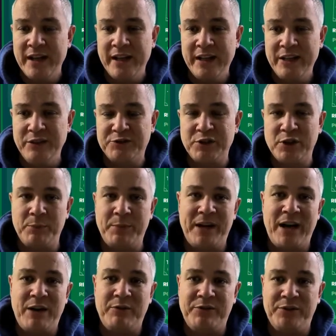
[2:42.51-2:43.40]
He's going to
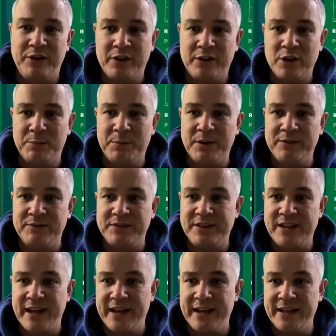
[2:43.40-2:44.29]
be out for a couple of
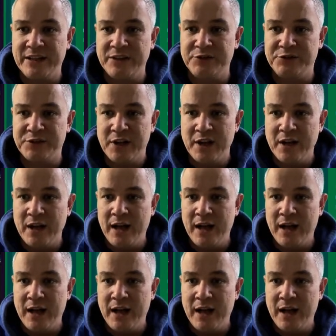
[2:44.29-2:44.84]
days.